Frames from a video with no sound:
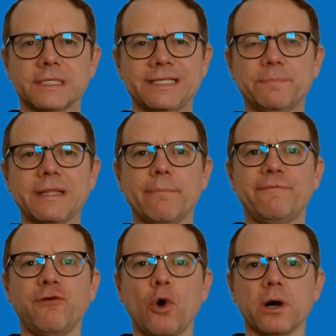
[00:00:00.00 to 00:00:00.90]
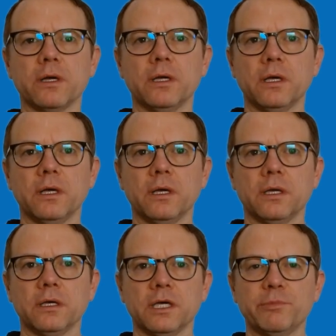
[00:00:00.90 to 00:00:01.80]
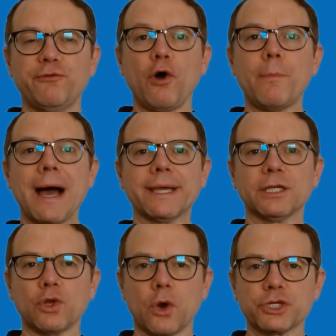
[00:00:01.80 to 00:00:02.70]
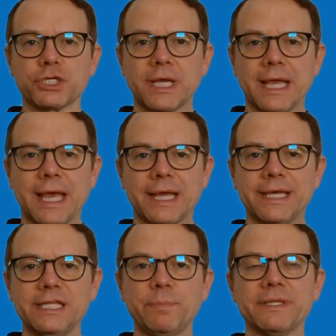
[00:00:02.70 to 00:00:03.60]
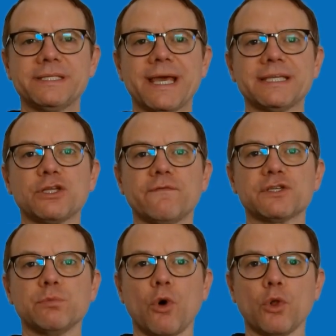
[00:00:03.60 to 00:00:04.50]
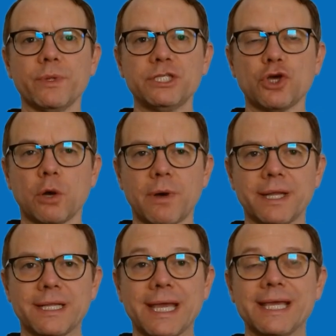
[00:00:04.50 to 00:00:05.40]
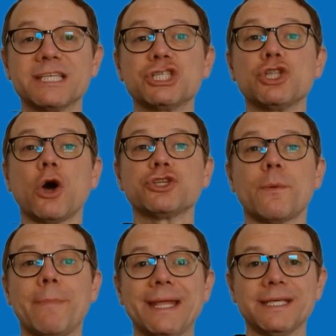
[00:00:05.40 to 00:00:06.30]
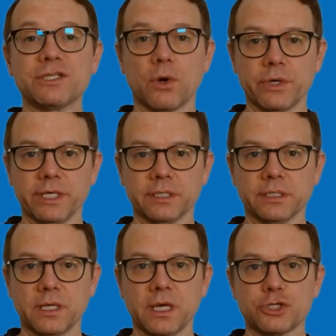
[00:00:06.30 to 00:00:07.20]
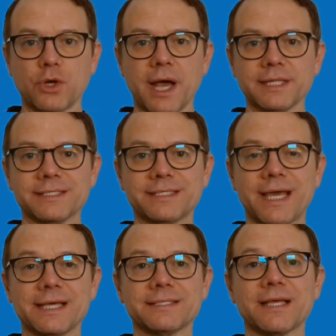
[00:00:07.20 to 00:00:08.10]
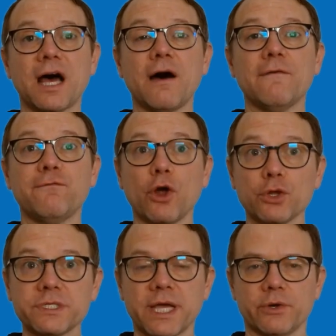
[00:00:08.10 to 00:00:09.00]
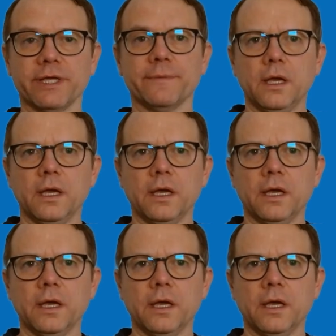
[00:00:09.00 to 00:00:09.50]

Tip number 4. Before market launch, an independent test of a small wind turbine is not mandatory. Trials and tests are voluntary.